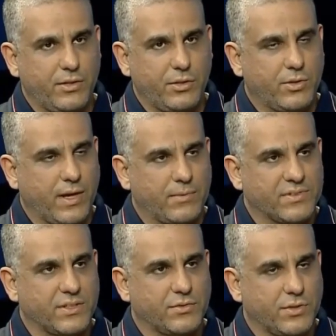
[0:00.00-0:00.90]
new
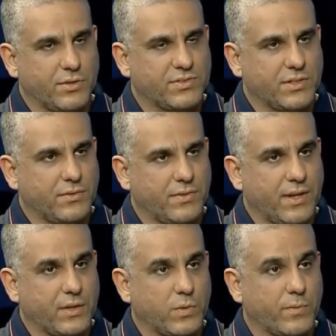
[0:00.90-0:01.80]
cameras introduced into the
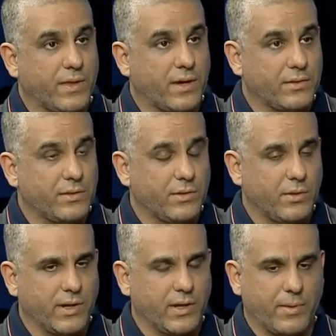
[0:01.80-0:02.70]
network without you
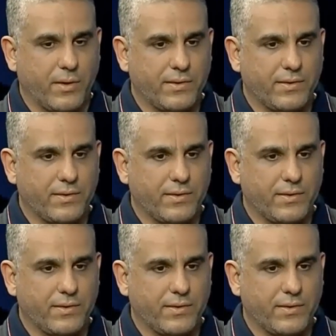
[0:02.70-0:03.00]
knowing about